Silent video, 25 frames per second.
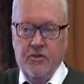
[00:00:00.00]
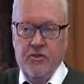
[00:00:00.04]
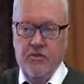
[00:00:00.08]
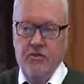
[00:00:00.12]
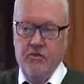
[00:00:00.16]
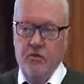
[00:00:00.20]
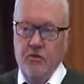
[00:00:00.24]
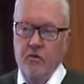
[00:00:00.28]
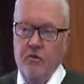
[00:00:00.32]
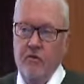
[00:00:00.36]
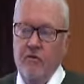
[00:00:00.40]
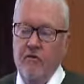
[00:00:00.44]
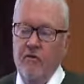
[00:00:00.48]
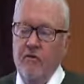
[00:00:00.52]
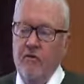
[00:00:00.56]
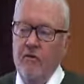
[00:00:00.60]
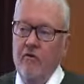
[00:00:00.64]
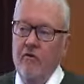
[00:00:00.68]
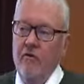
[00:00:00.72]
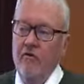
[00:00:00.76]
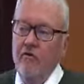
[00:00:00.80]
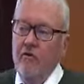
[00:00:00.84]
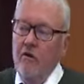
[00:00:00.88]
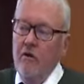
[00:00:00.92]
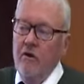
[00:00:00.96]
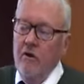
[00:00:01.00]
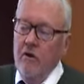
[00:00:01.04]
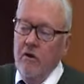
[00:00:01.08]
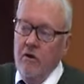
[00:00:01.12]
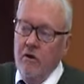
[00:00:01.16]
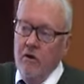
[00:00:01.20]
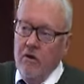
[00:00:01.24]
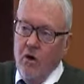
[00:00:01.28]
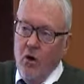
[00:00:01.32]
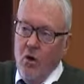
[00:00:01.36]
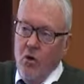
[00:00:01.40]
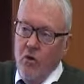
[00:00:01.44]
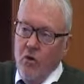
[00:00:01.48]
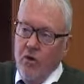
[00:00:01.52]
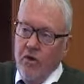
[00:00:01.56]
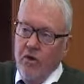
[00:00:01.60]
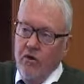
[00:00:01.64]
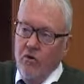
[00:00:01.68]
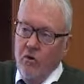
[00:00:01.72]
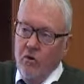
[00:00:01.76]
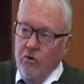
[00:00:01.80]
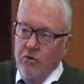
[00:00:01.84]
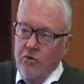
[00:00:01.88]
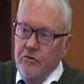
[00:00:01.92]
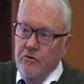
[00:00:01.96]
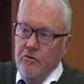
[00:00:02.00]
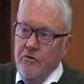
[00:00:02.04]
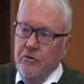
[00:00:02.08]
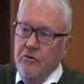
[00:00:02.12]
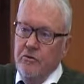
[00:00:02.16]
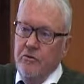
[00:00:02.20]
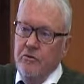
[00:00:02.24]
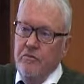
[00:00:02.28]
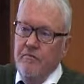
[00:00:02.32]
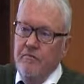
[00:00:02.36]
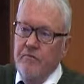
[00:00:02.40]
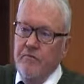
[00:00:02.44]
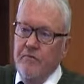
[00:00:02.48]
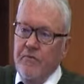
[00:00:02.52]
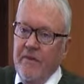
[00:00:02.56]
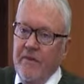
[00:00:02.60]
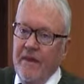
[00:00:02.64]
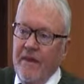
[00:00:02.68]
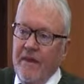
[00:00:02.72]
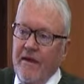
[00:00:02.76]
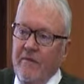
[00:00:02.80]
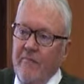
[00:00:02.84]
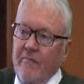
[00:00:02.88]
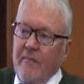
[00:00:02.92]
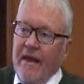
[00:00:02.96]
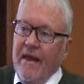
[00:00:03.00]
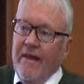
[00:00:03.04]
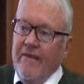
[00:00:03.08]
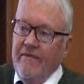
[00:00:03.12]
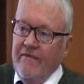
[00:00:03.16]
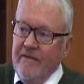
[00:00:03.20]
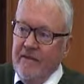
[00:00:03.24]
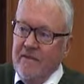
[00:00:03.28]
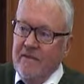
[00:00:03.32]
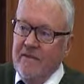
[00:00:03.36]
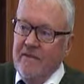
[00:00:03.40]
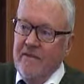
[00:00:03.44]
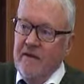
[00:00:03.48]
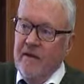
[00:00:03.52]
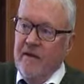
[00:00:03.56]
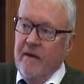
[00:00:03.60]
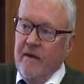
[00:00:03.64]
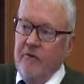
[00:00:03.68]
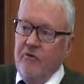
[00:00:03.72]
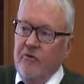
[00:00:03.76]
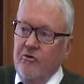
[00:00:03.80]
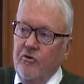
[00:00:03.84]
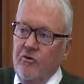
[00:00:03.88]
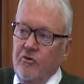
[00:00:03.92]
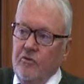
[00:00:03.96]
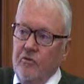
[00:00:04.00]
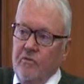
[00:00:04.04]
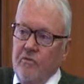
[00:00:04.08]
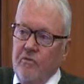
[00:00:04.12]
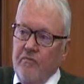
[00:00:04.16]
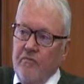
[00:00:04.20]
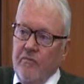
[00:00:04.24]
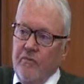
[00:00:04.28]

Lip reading: to go in order to make this come true.